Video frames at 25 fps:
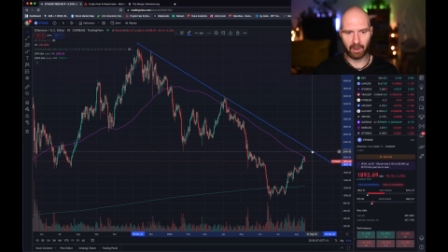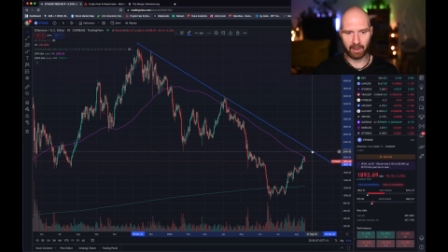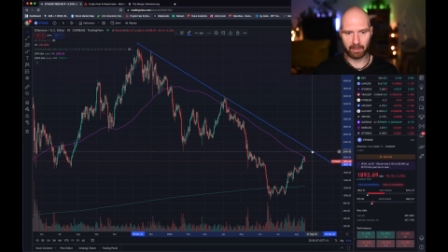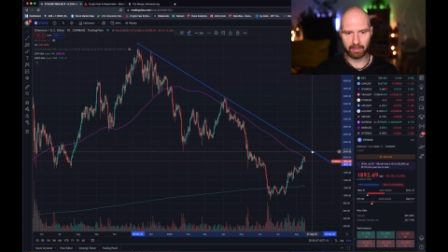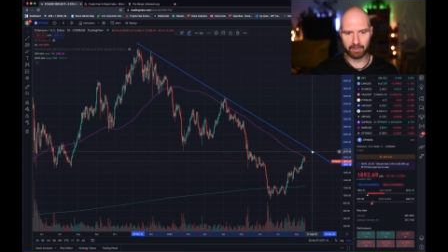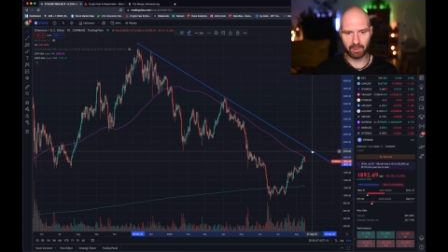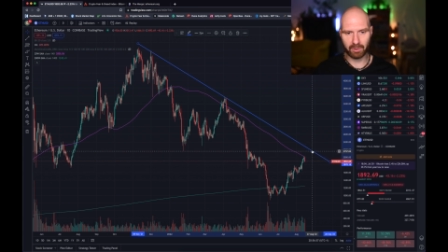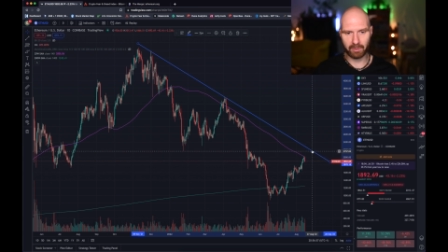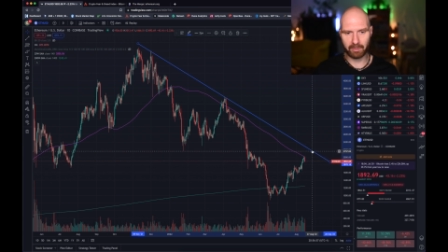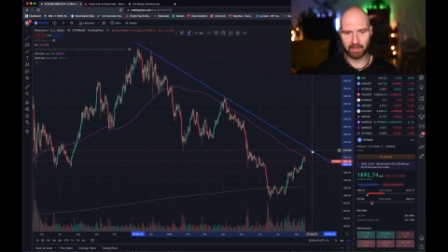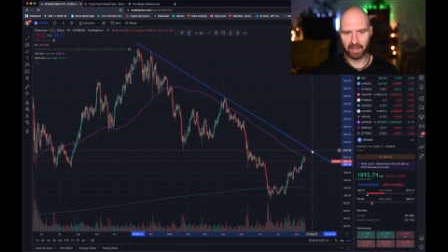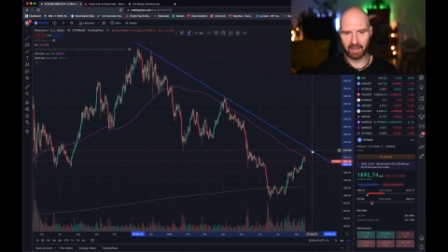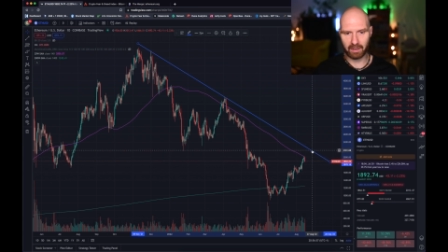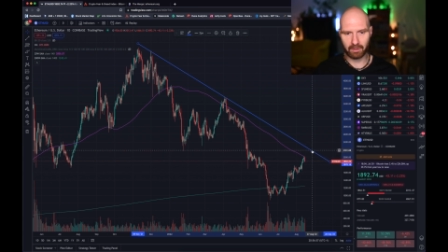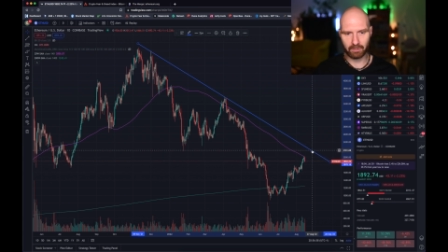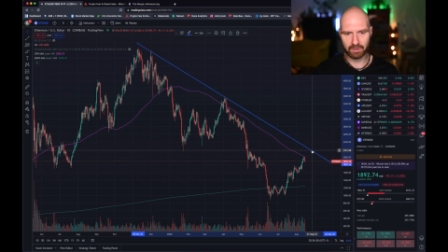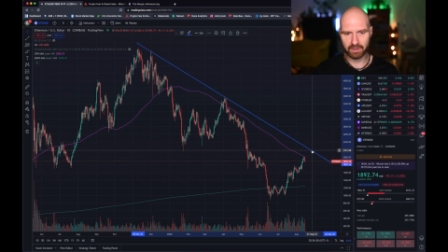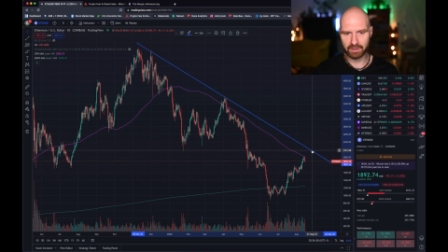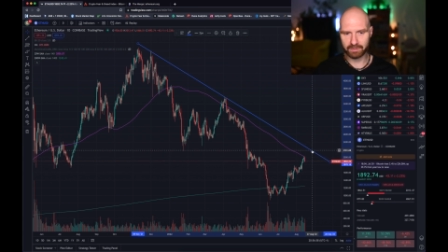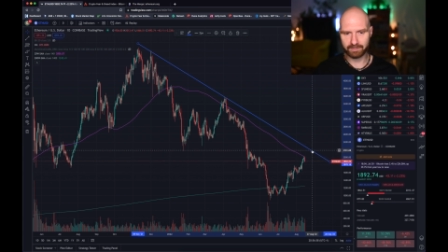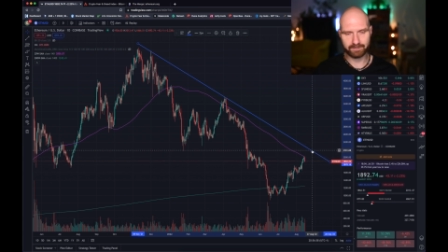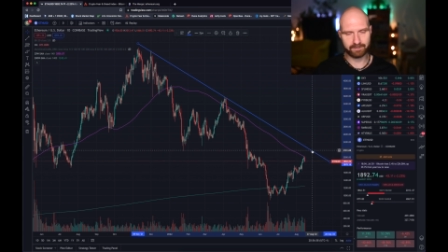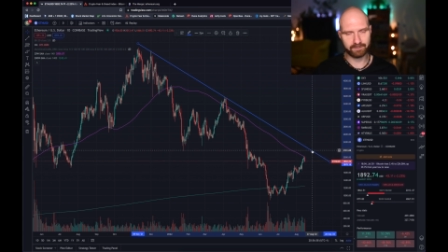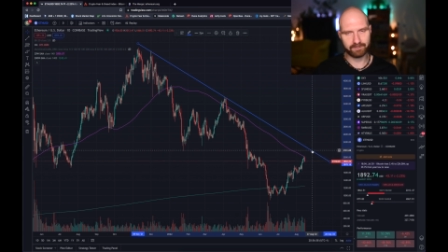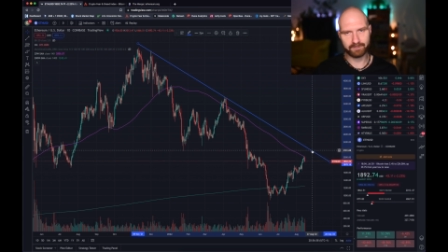up to
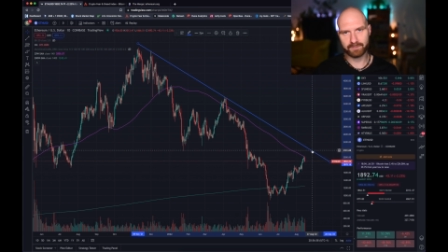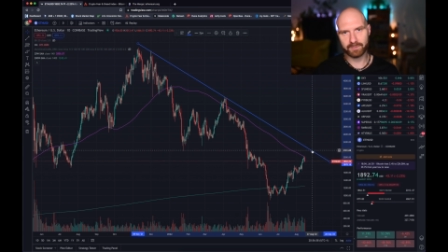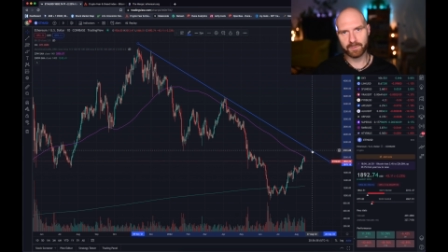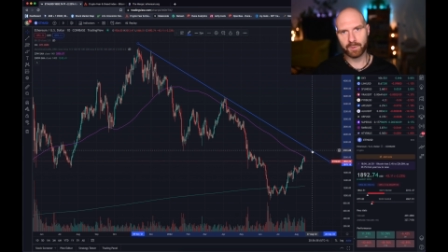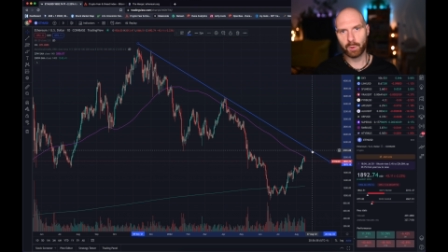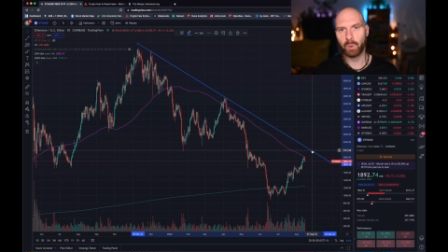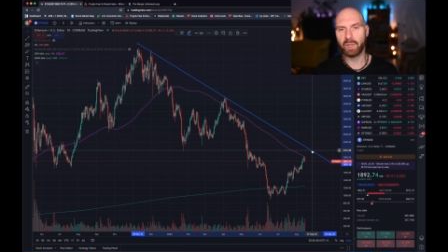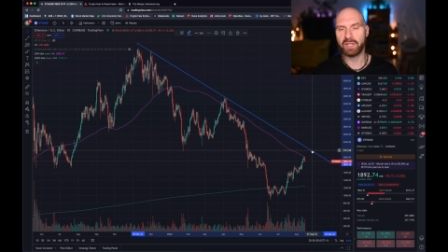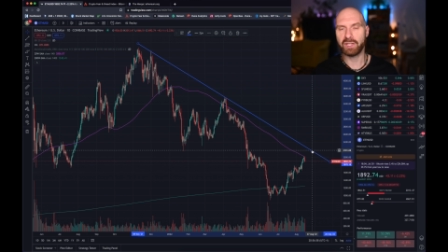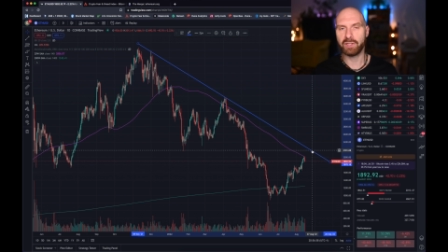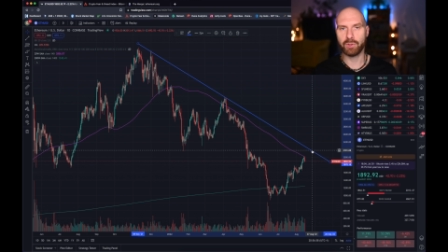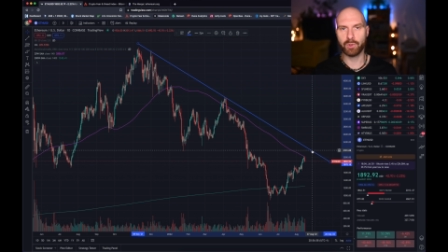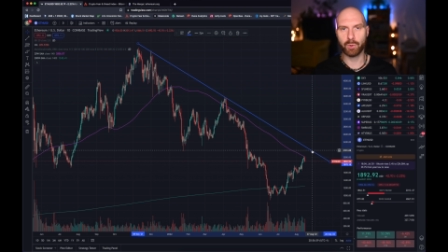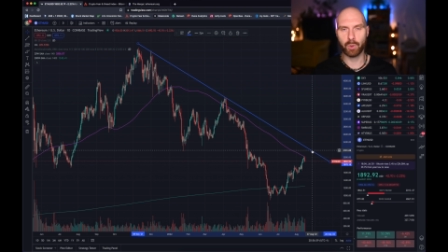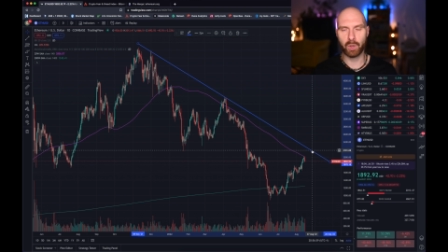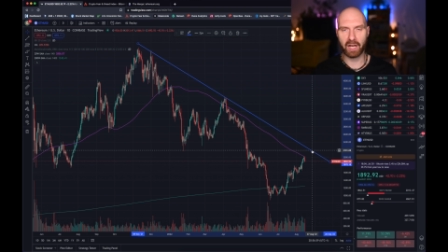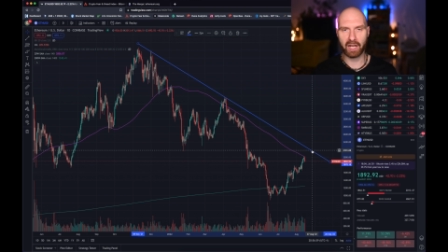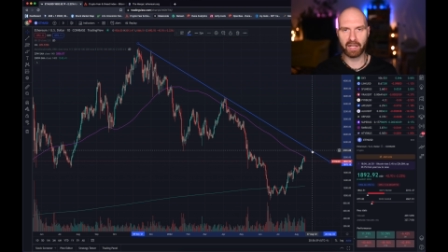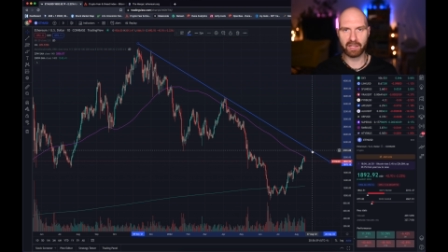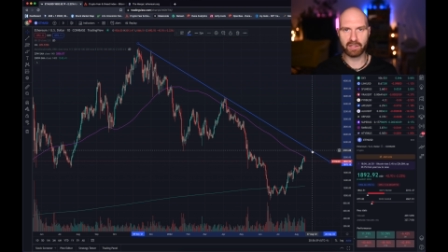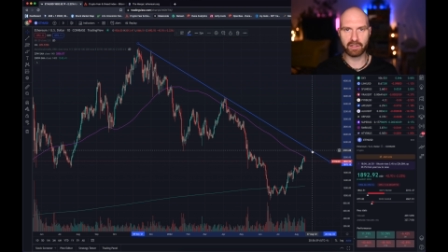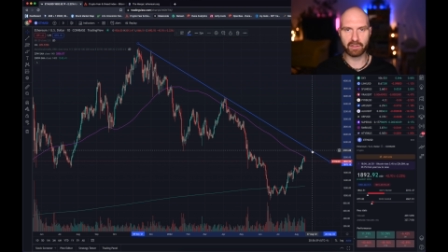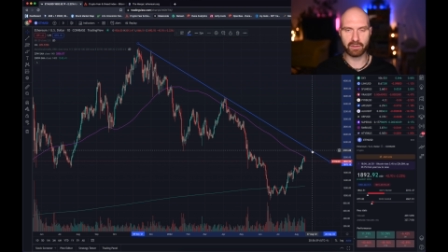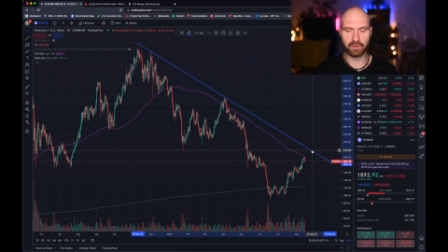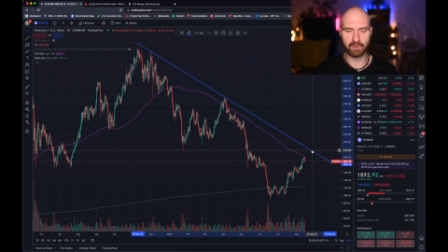about
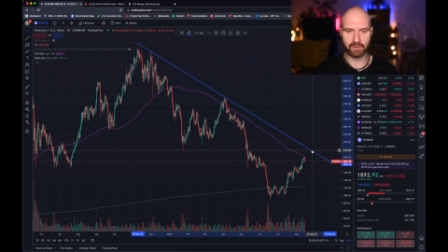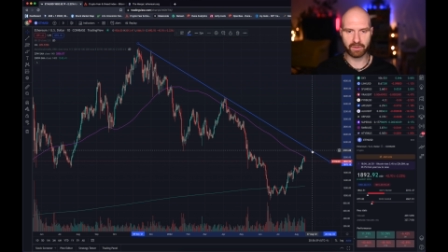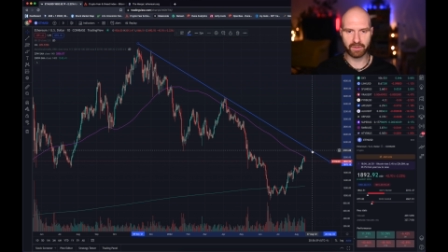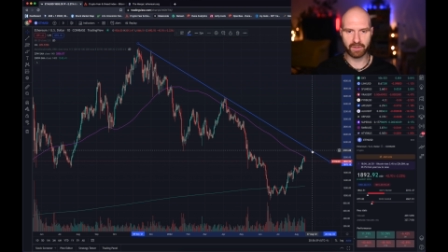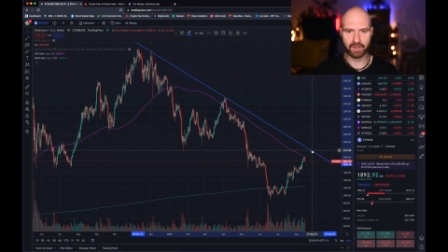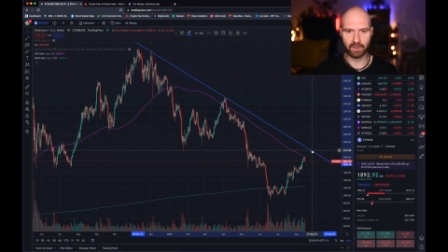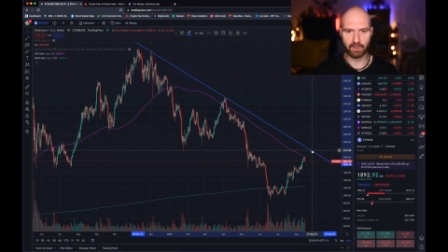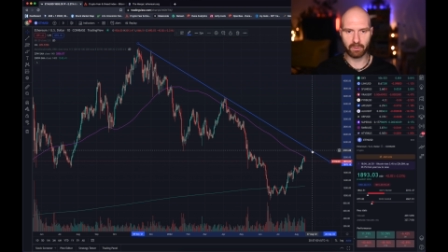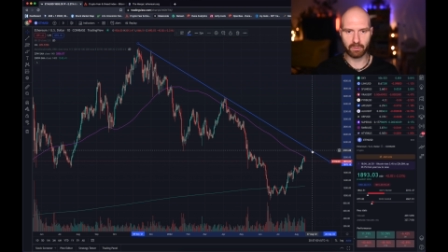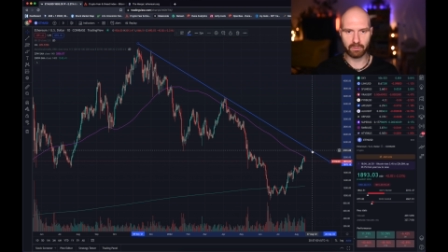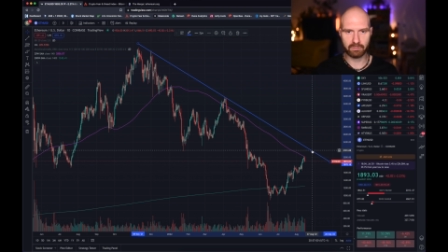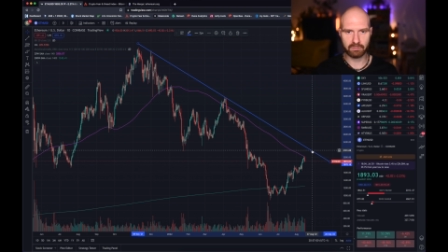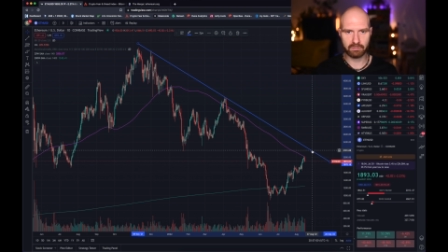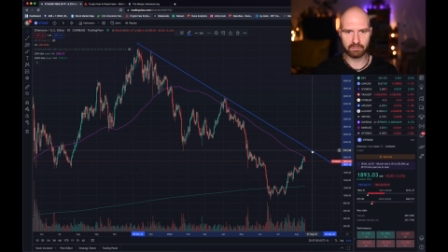2200 or so.